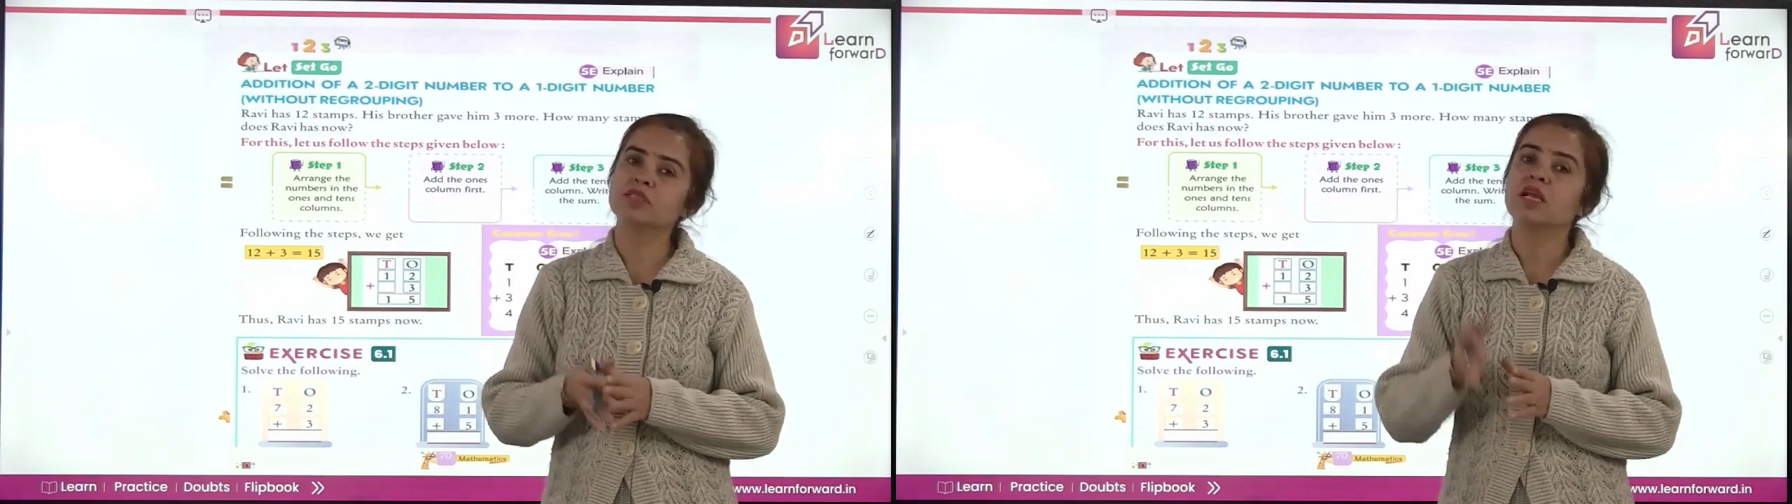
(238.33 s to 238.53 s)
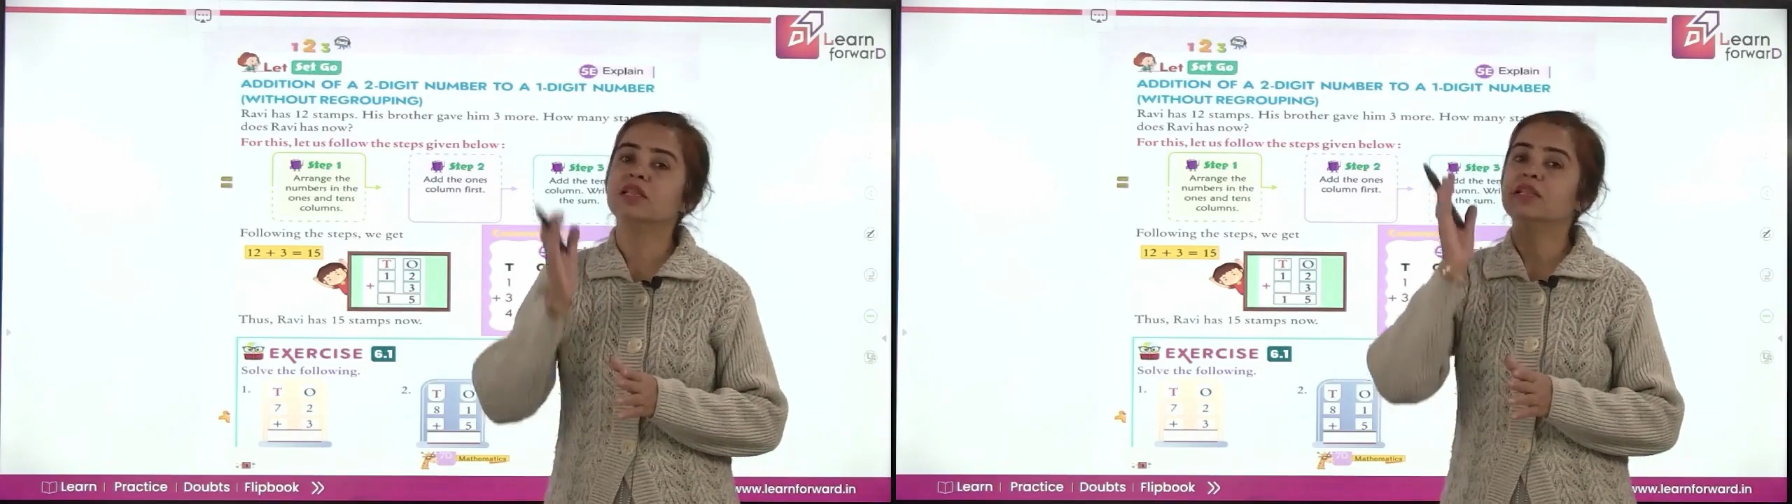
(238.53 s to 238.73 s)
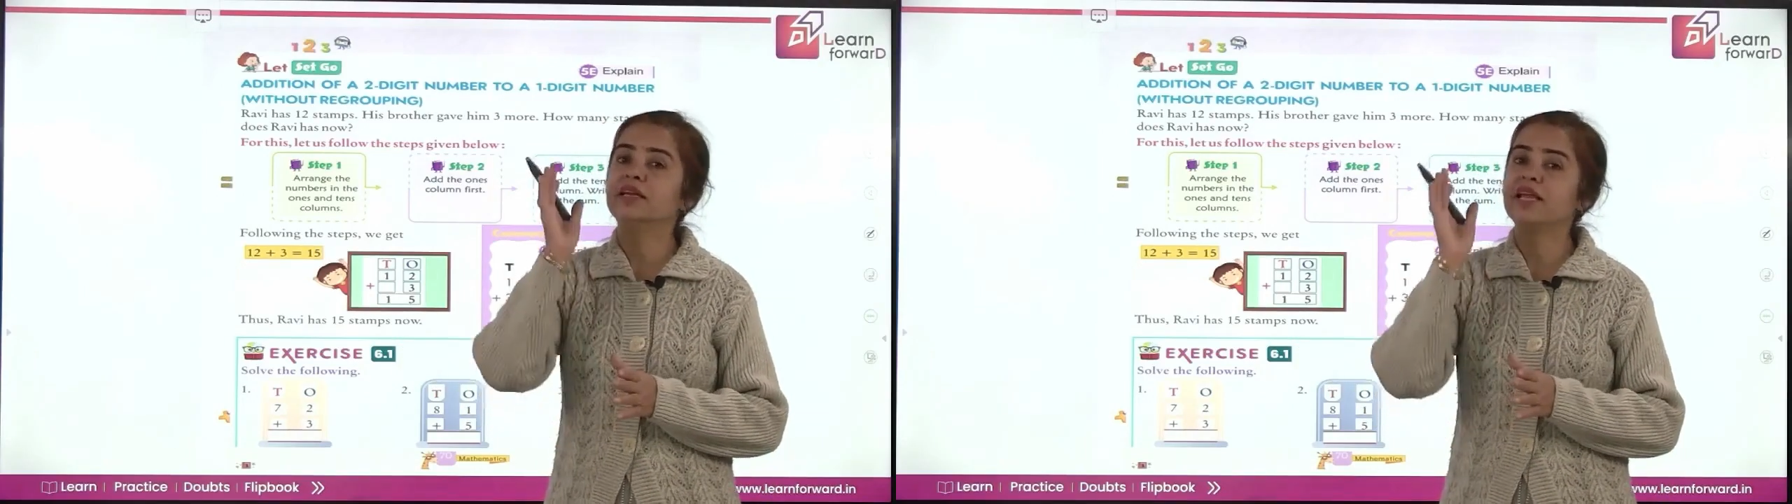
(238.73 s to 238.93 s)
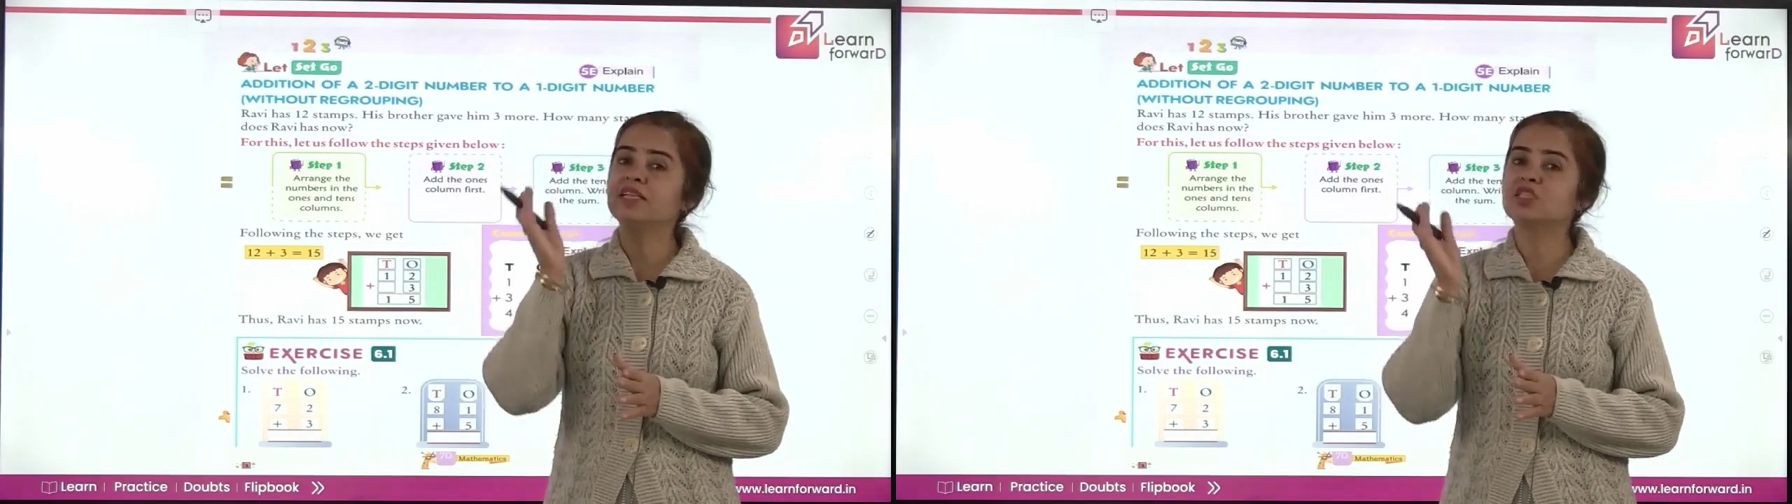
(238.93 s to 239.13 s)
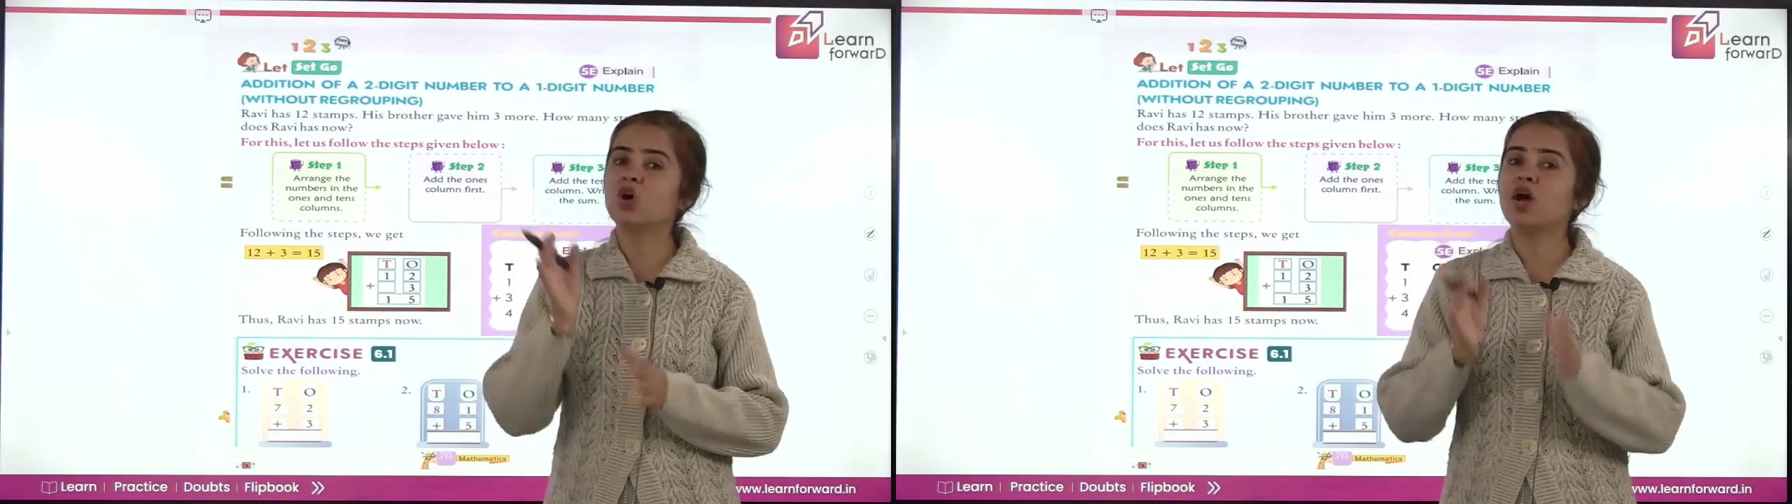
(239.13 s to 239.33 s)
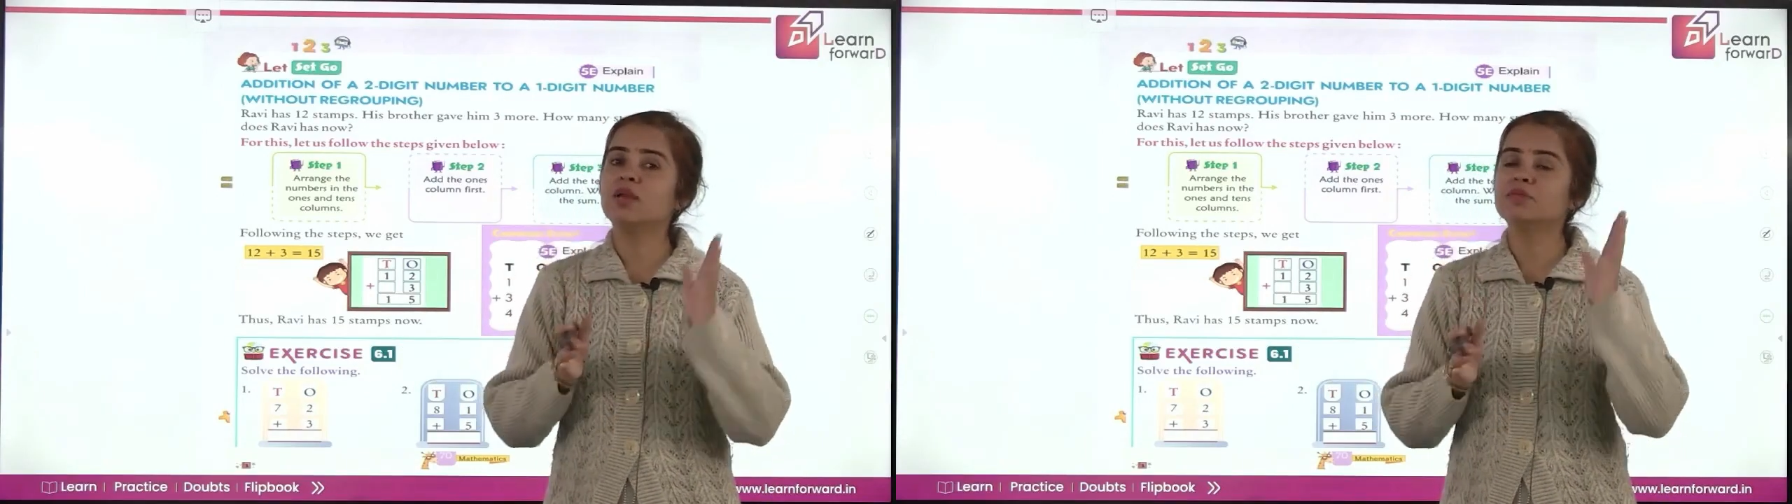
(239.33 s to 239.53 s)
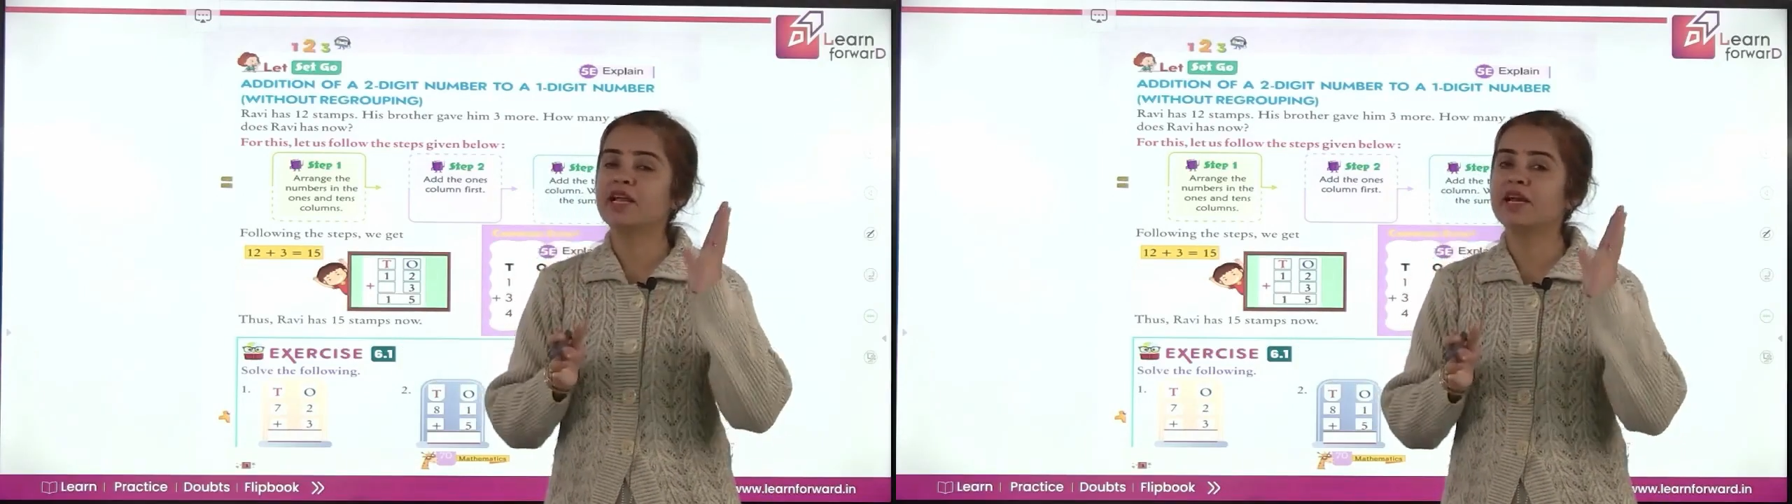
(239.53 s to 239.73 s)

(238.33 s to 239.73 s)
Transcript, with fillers: the tens columns and the